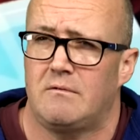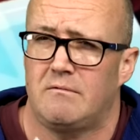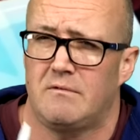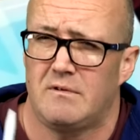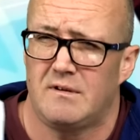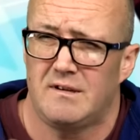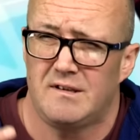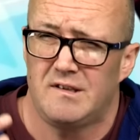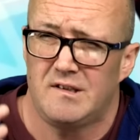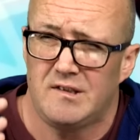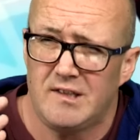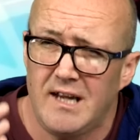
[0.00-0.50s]

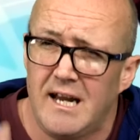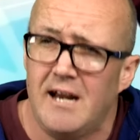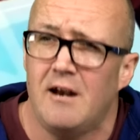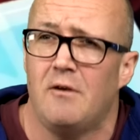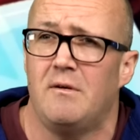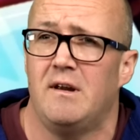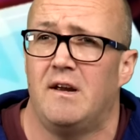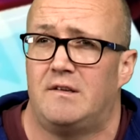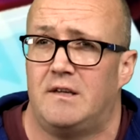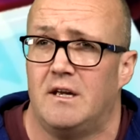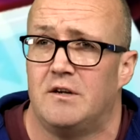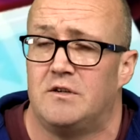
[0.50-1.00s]

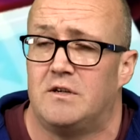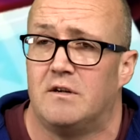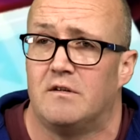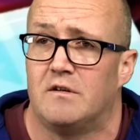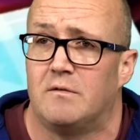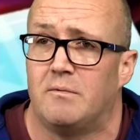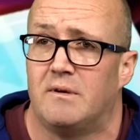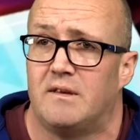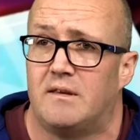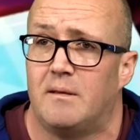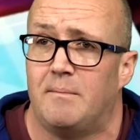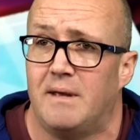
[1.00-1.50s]
serious issues
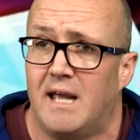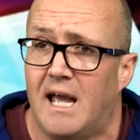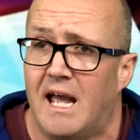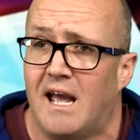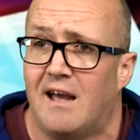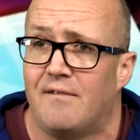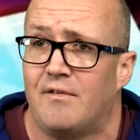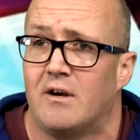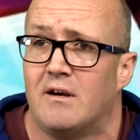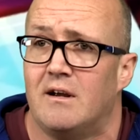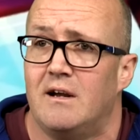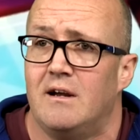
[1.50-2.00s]
with the
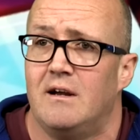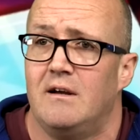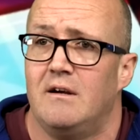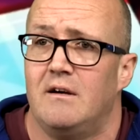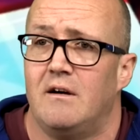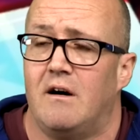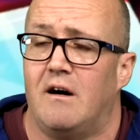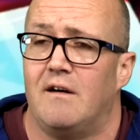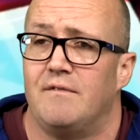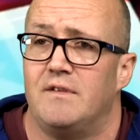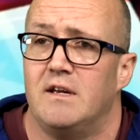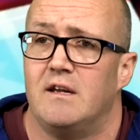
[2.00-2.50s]
behaviour
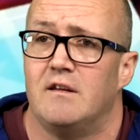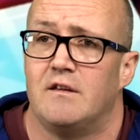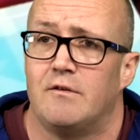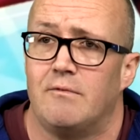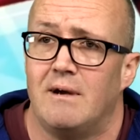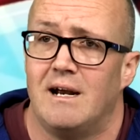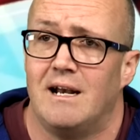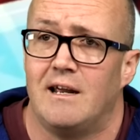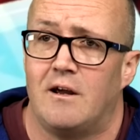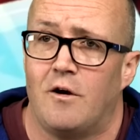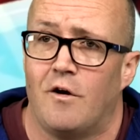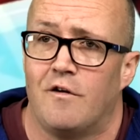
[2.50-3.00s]
of the
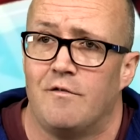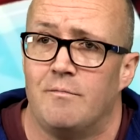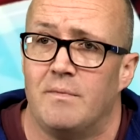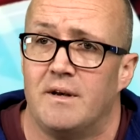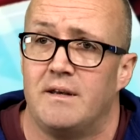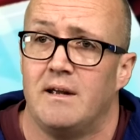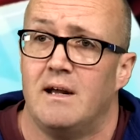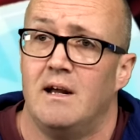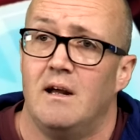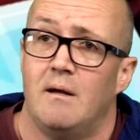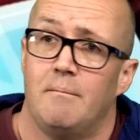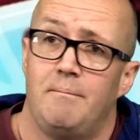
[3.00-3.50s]
Israeli government.
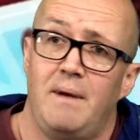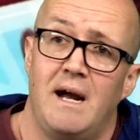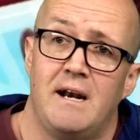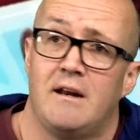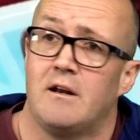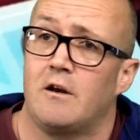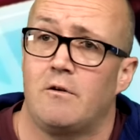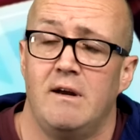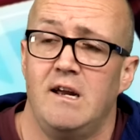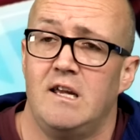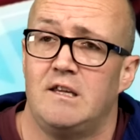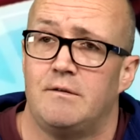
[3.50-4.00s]
Ben
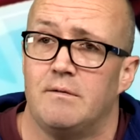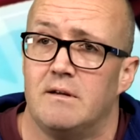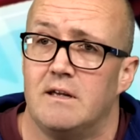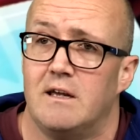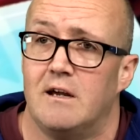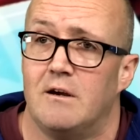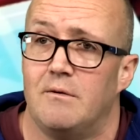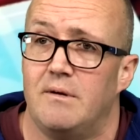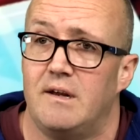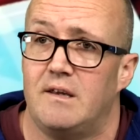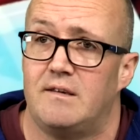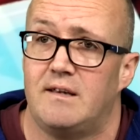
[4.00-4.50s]
agrees with
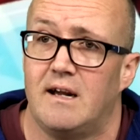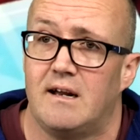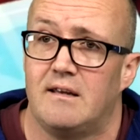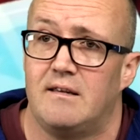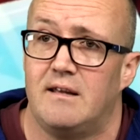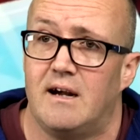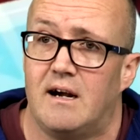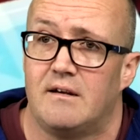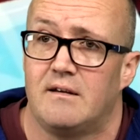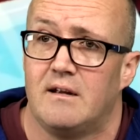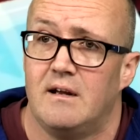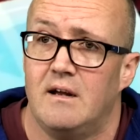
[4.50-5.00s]
you. He said
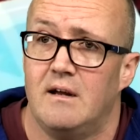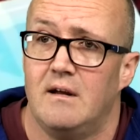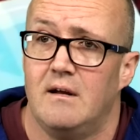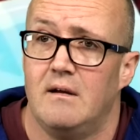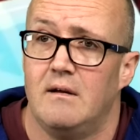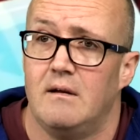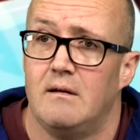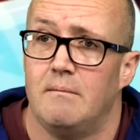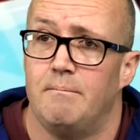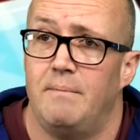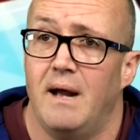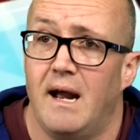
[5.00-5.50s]
that
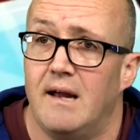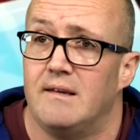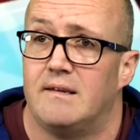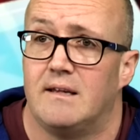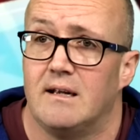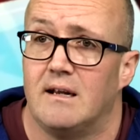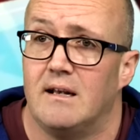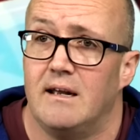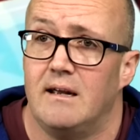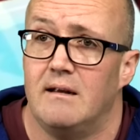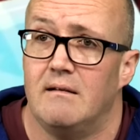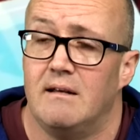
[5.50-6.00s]

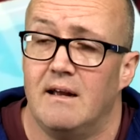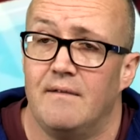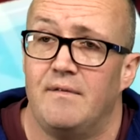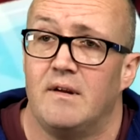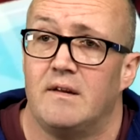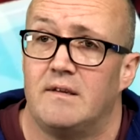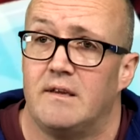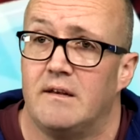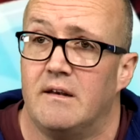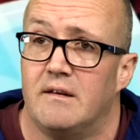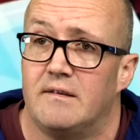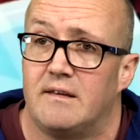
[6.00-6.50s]
basically
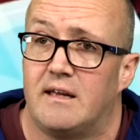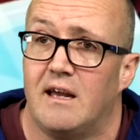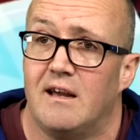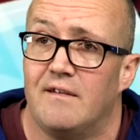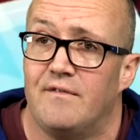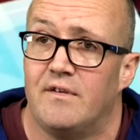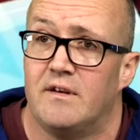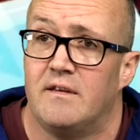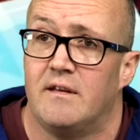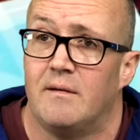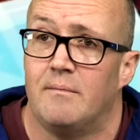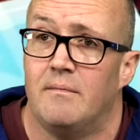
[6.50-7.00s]
Livingstone has
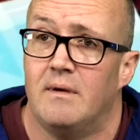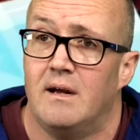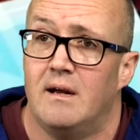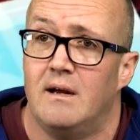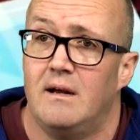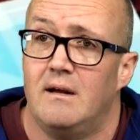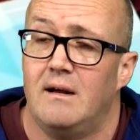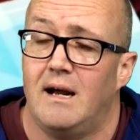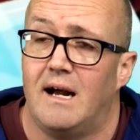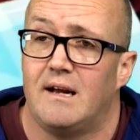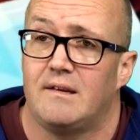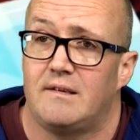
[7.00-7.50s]
given them
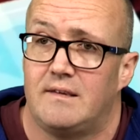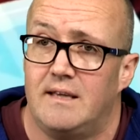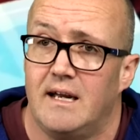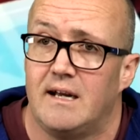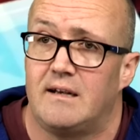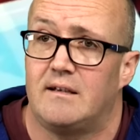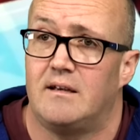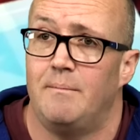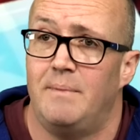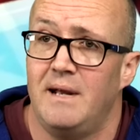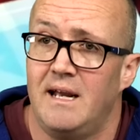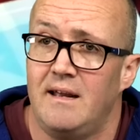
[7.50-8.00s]
a
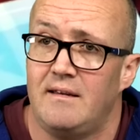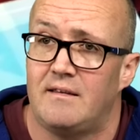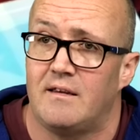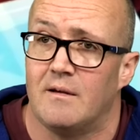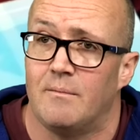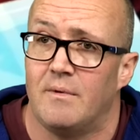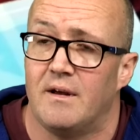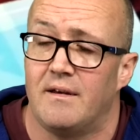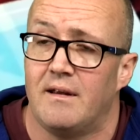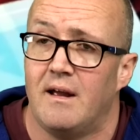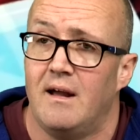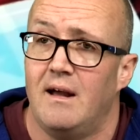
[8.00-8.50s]
stick to beat them
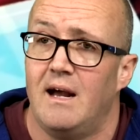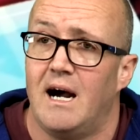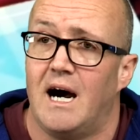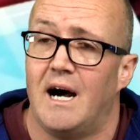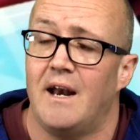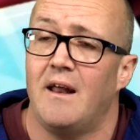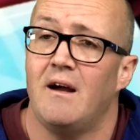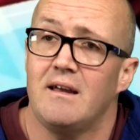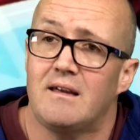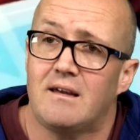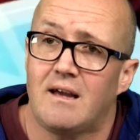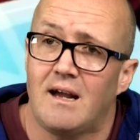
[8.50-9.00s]
with. And
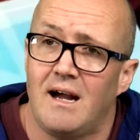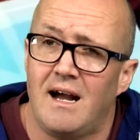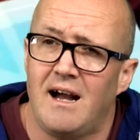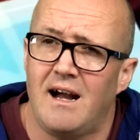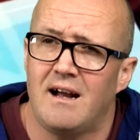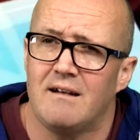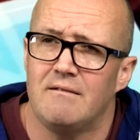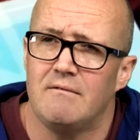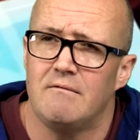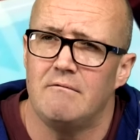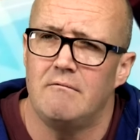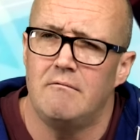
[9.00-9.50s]
I
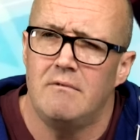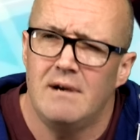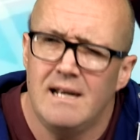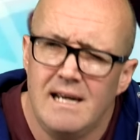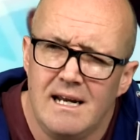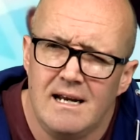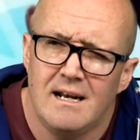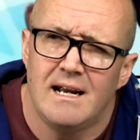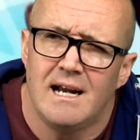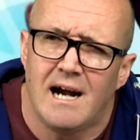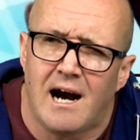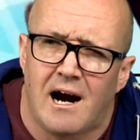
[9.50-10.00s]
can't
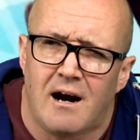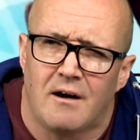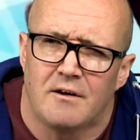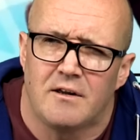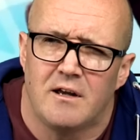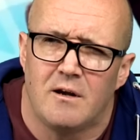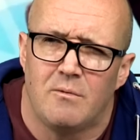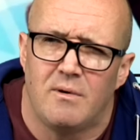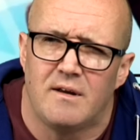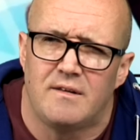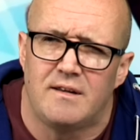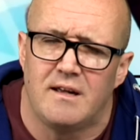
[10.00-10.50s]
really
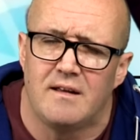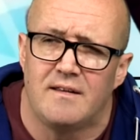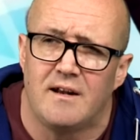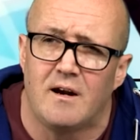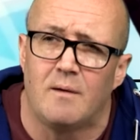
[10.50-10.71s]
argue with you there,